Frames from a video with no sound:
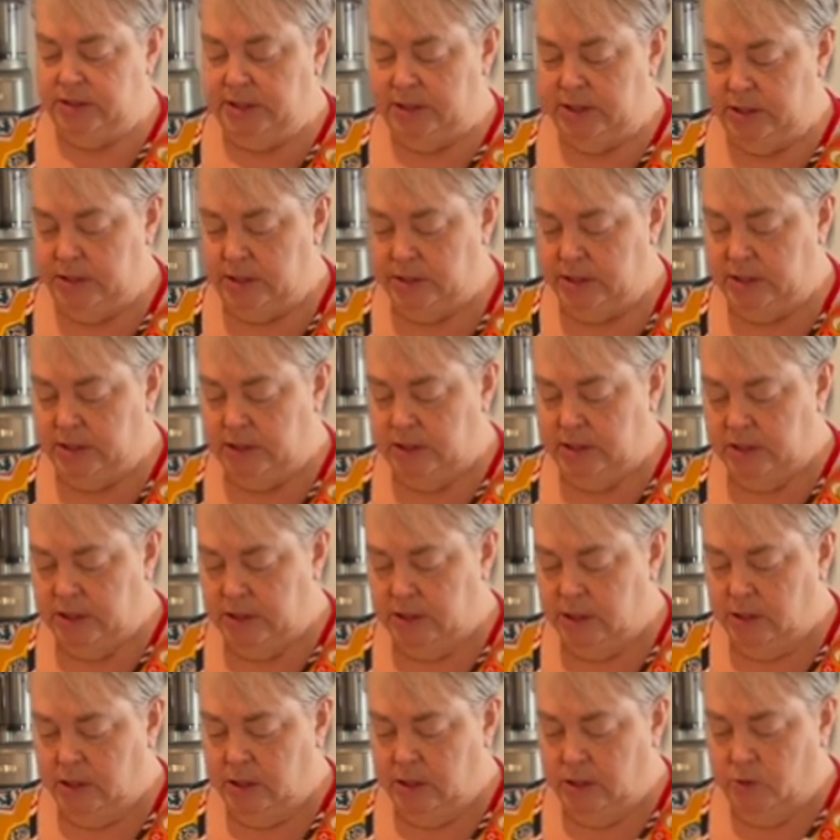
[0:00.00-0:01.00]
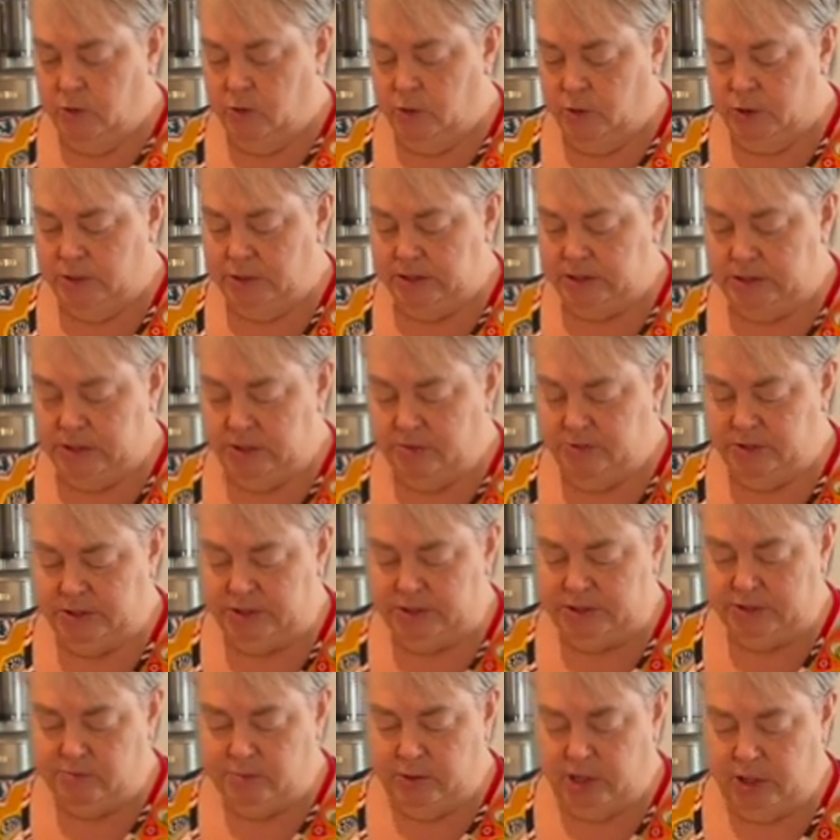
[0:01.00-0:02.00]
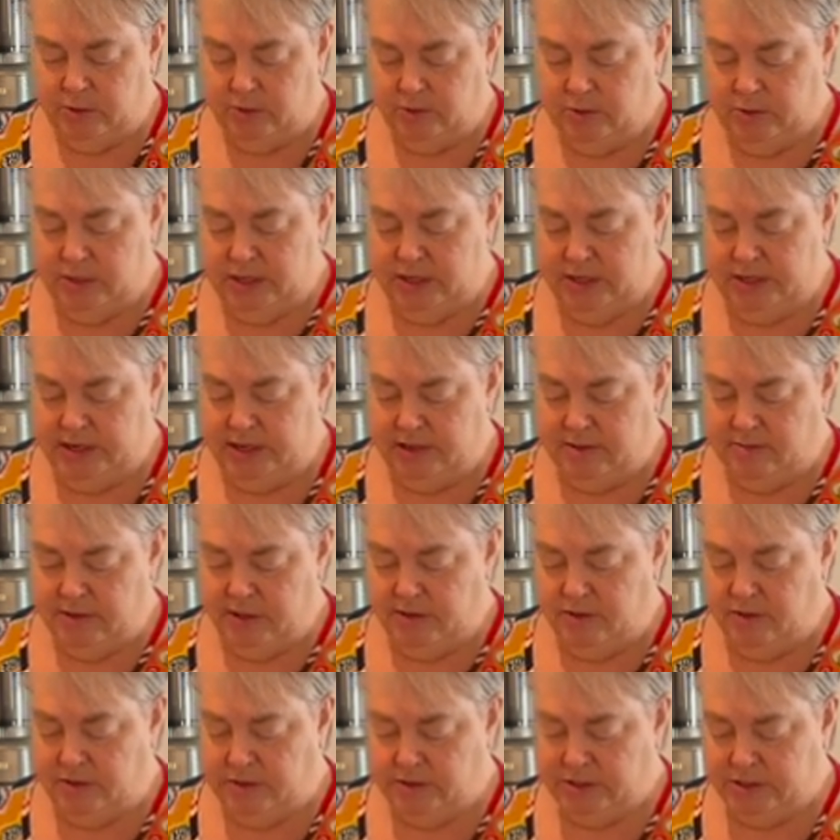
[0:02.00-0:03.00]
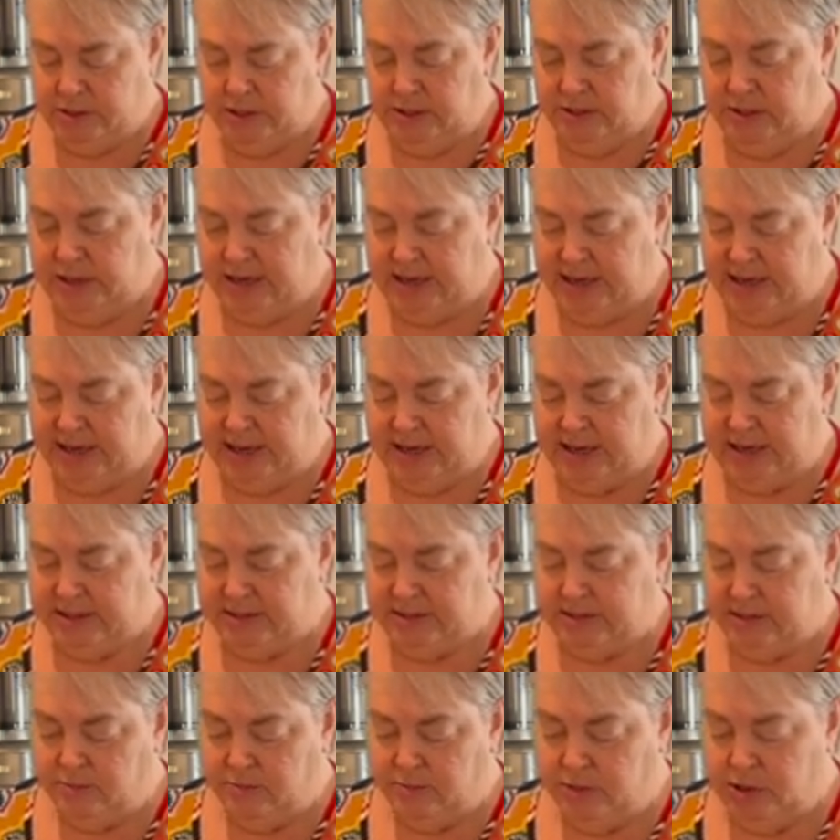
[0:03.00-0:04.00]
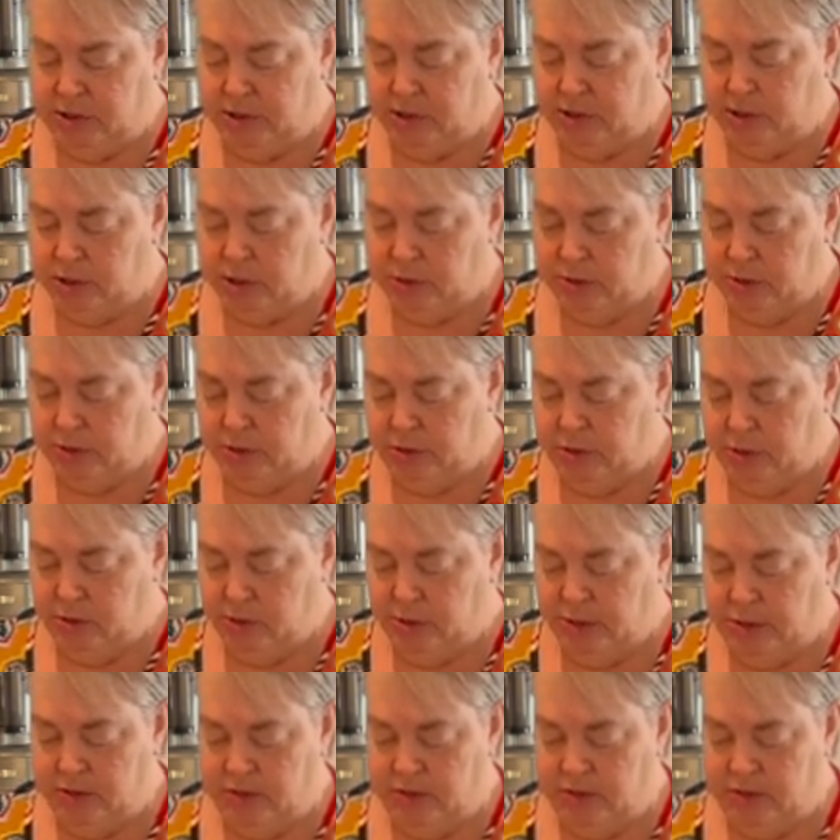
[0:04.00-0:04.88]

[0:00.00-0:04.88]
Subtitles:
that one that's a little bit smaller than a 9x13 that I like so much. You know what?